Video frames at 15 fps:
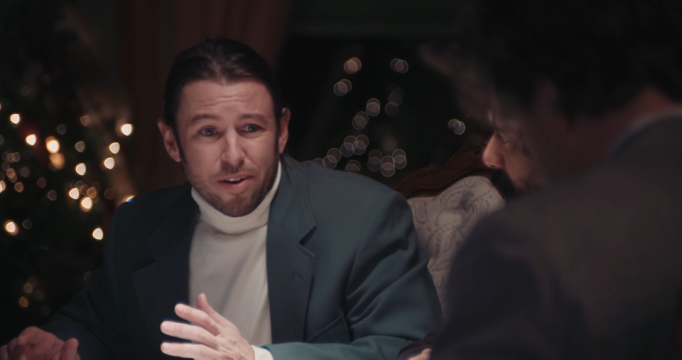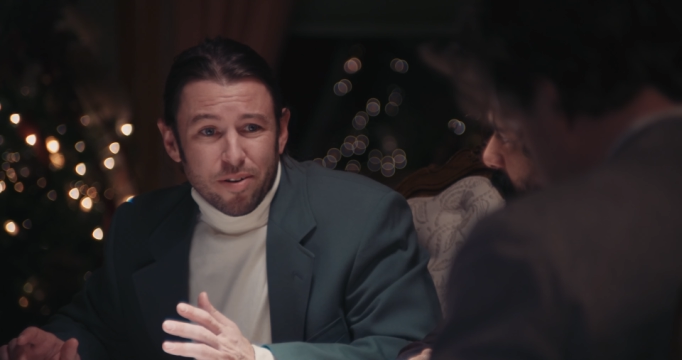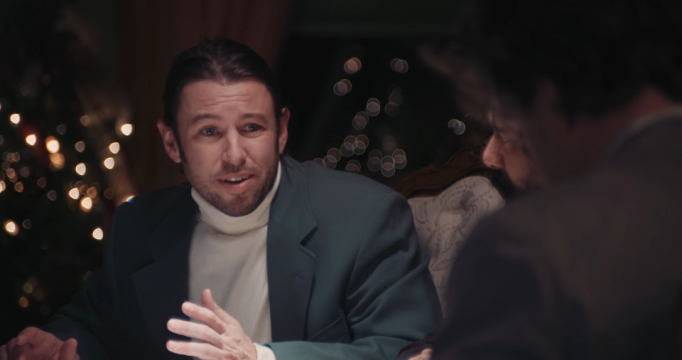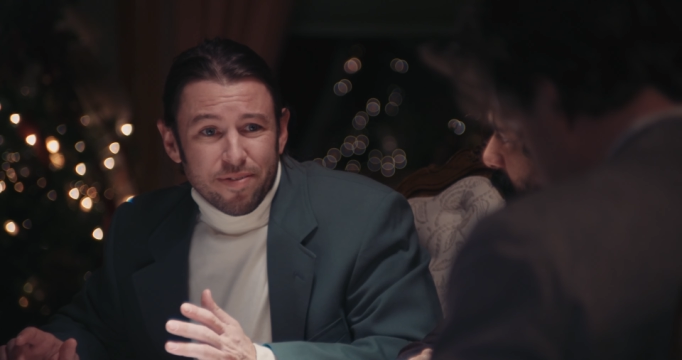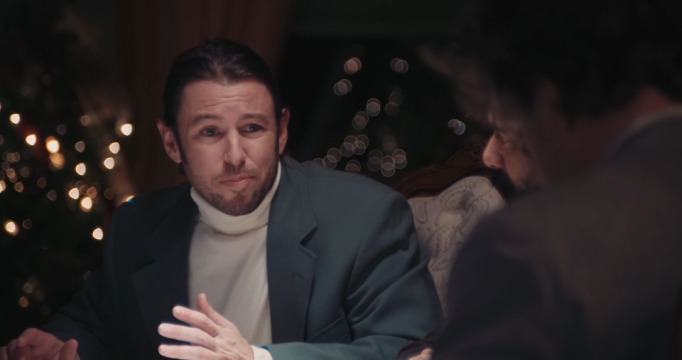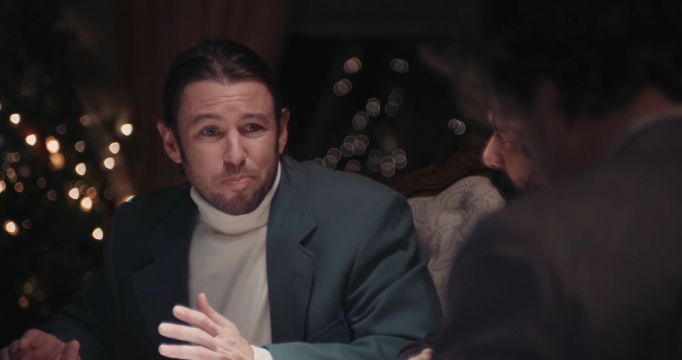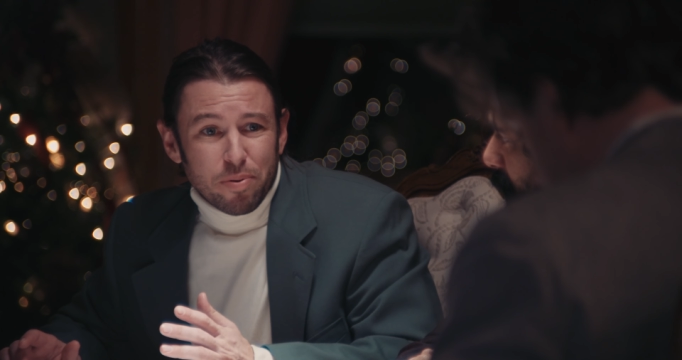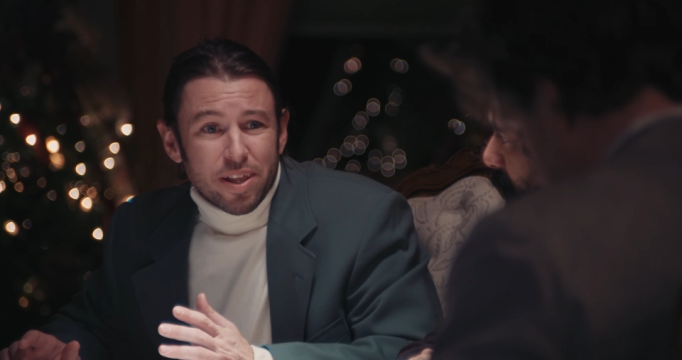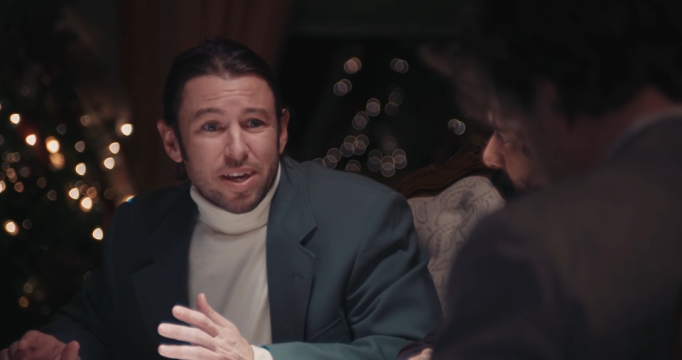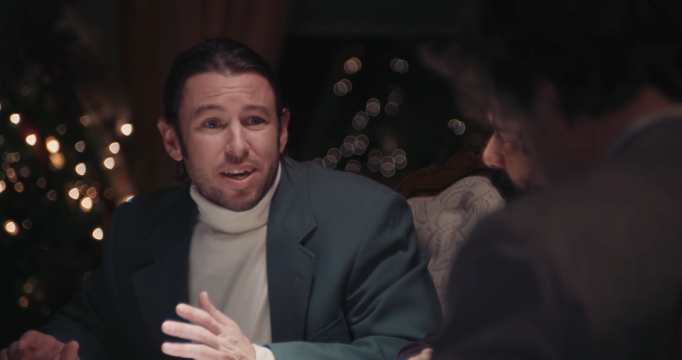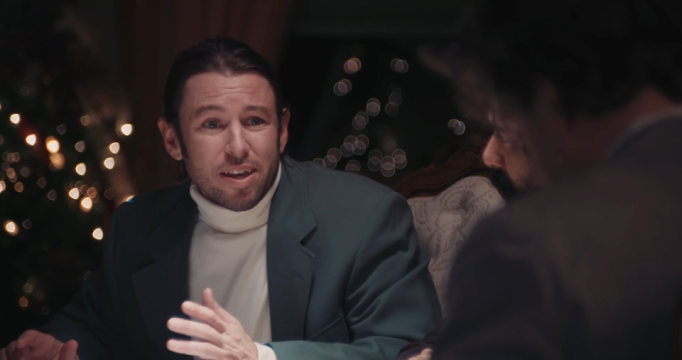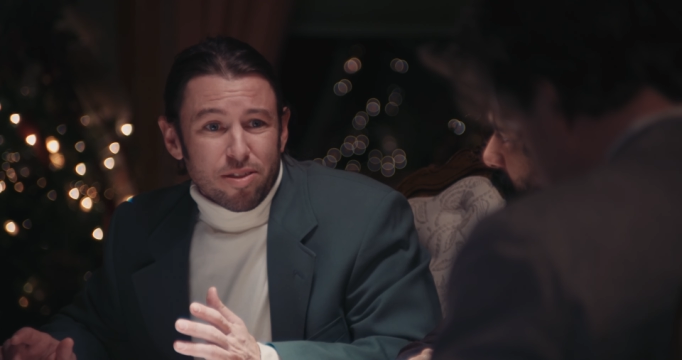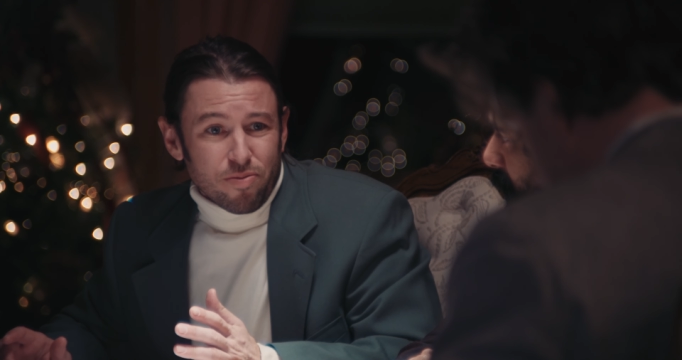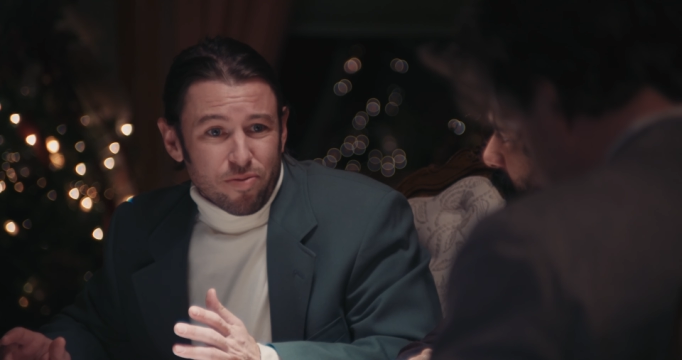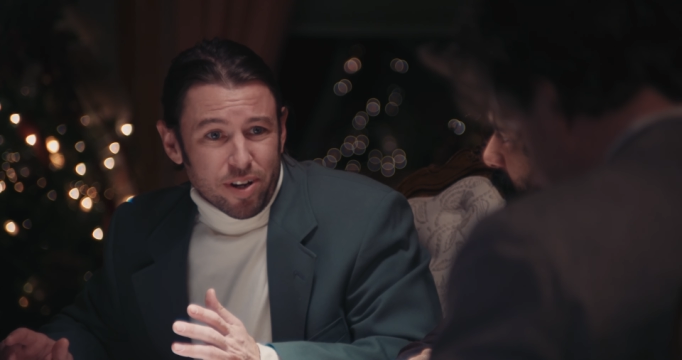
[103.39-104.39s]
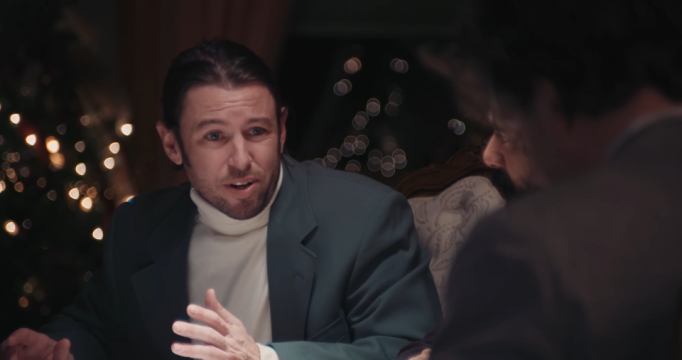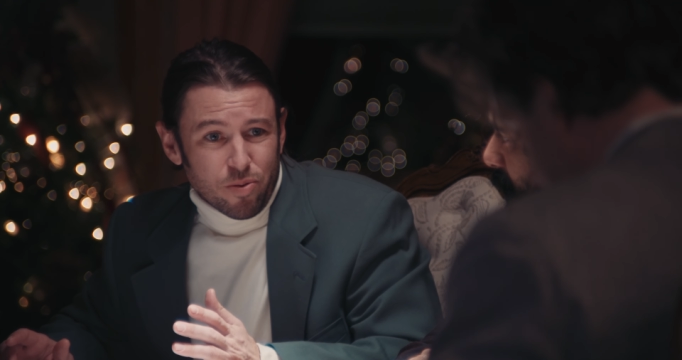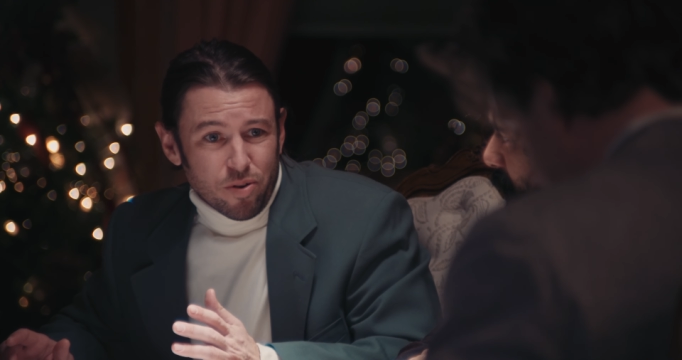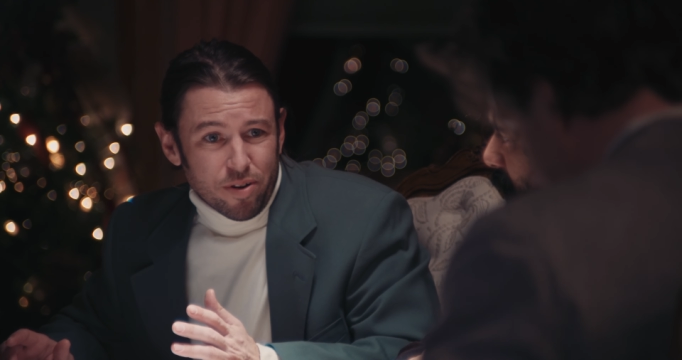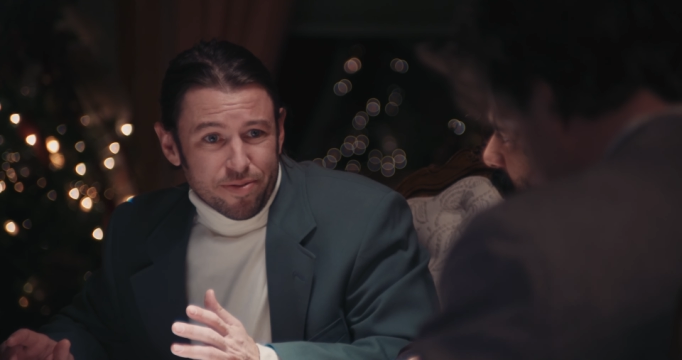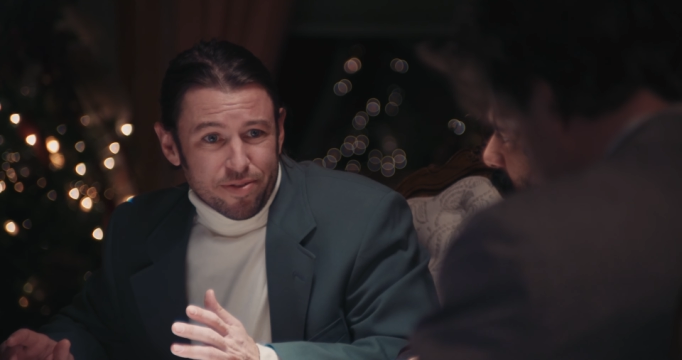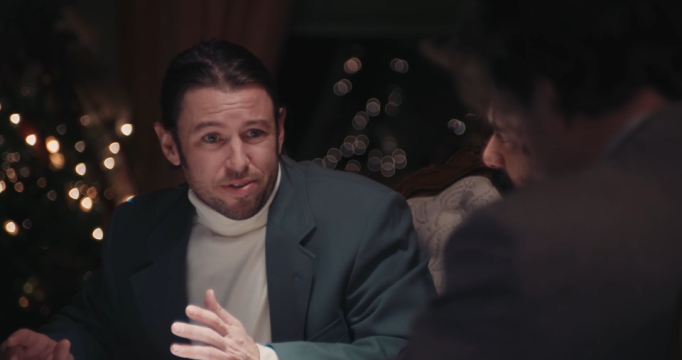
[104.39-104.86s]
don't even blink at three
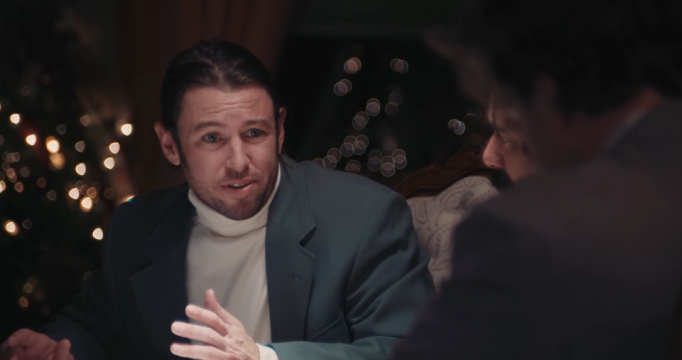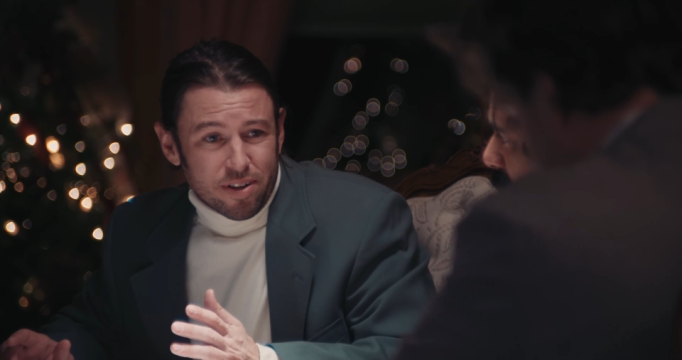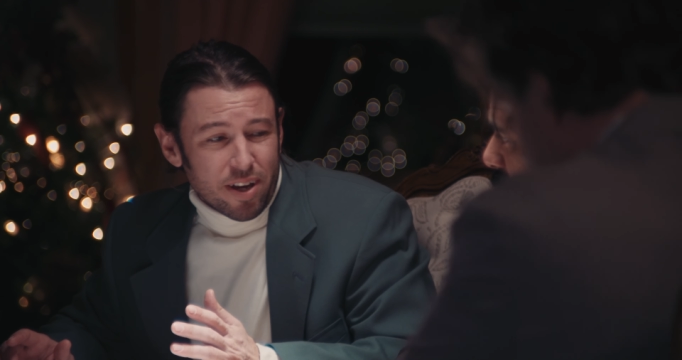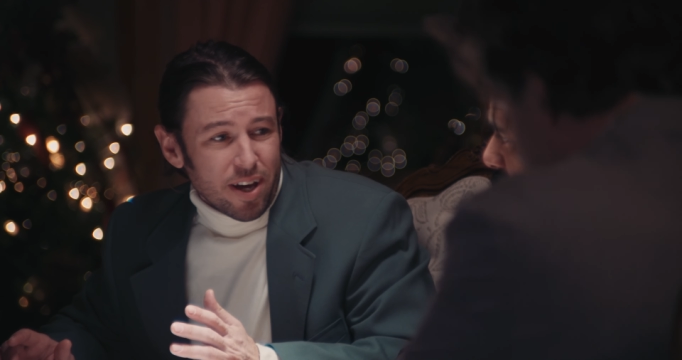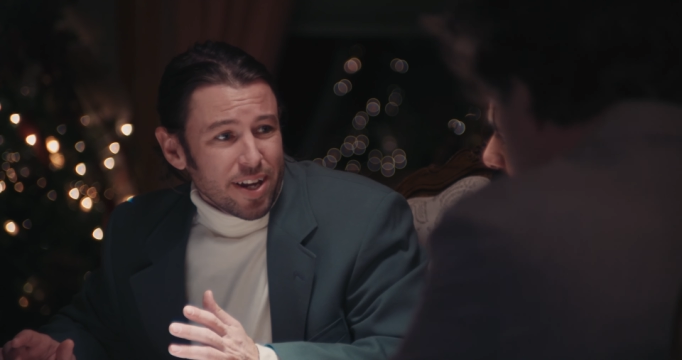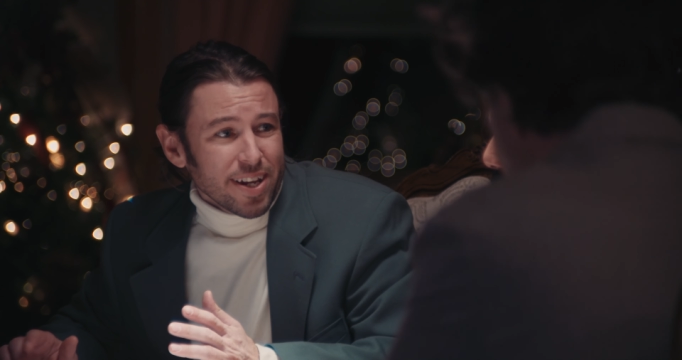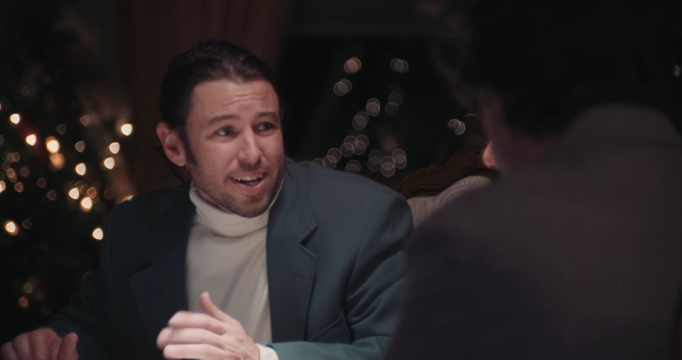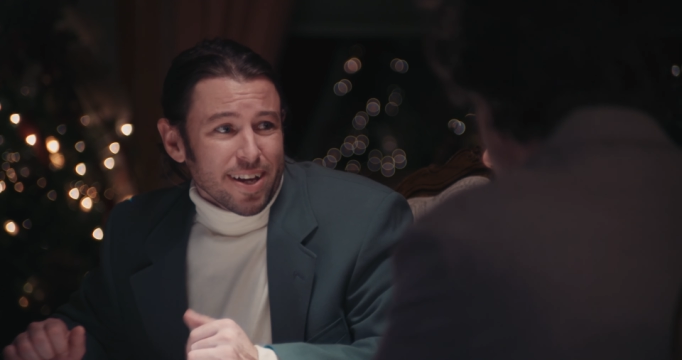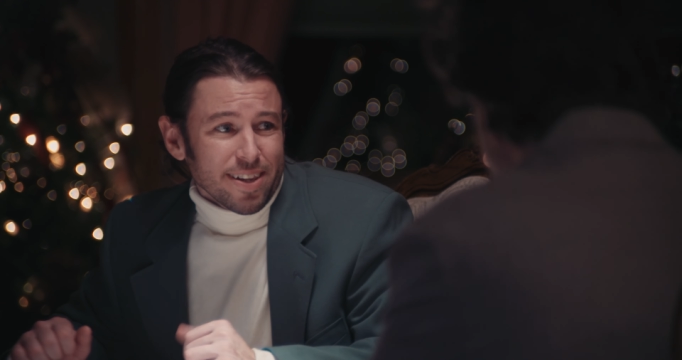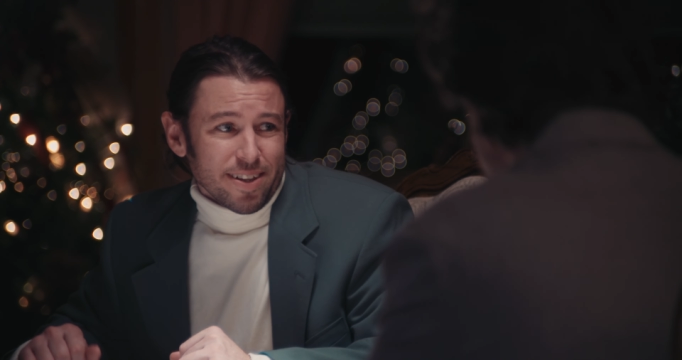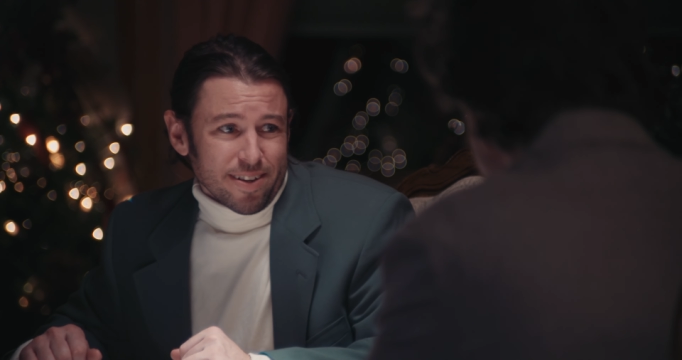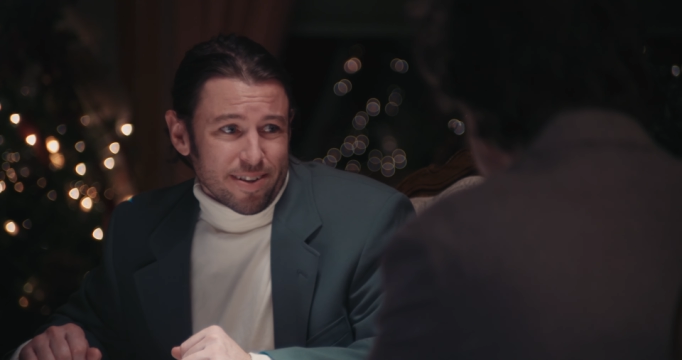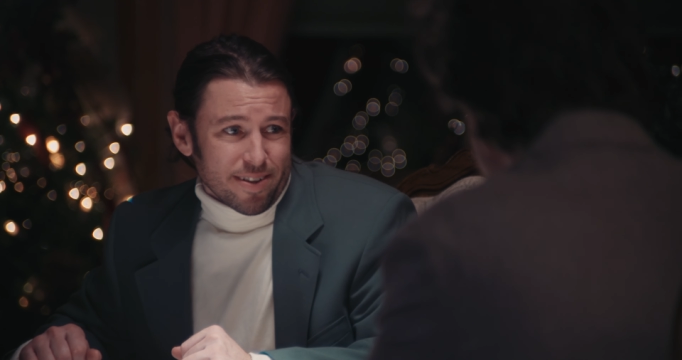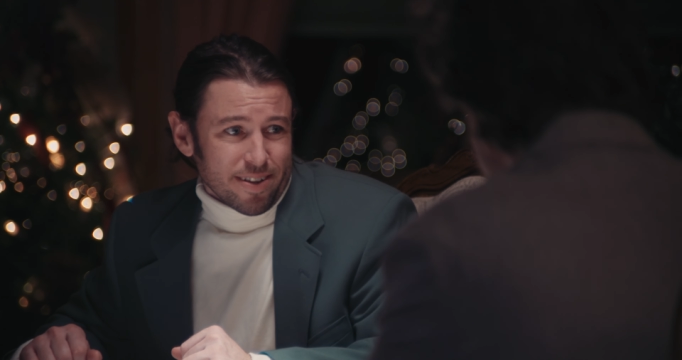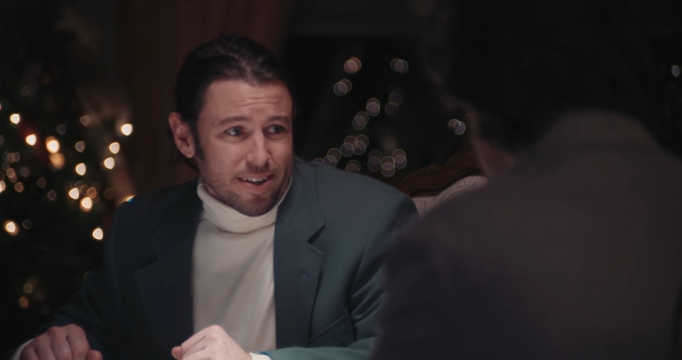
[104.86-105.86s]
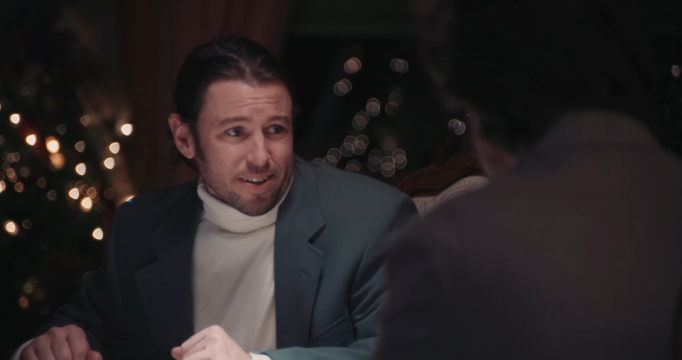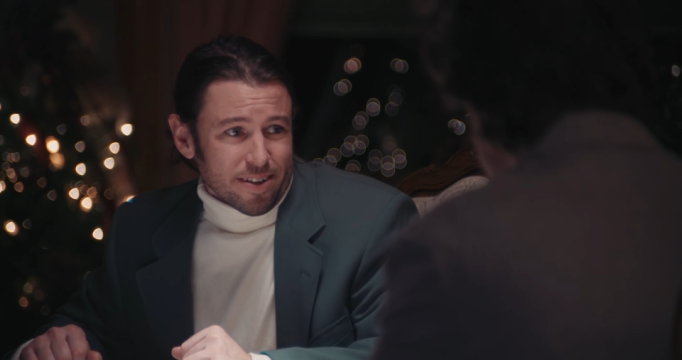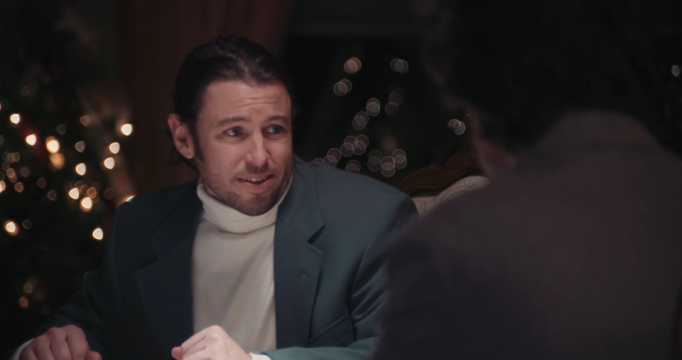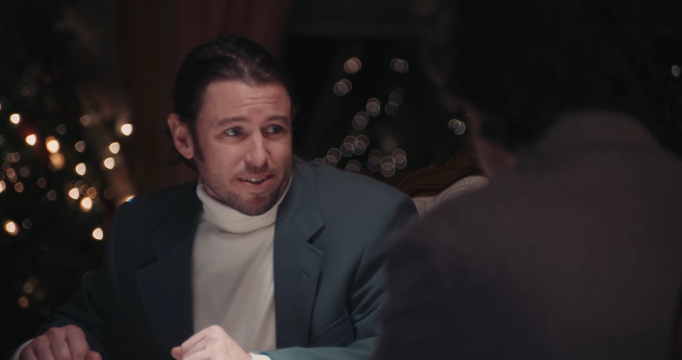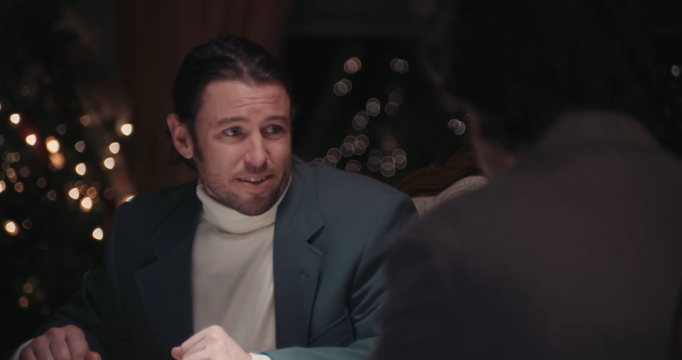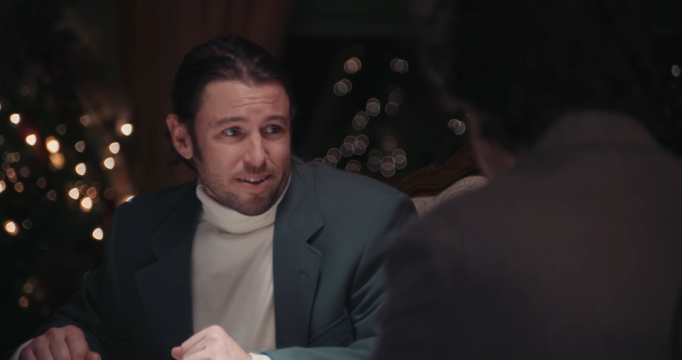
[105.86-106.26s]
dwarfs. I need at least six.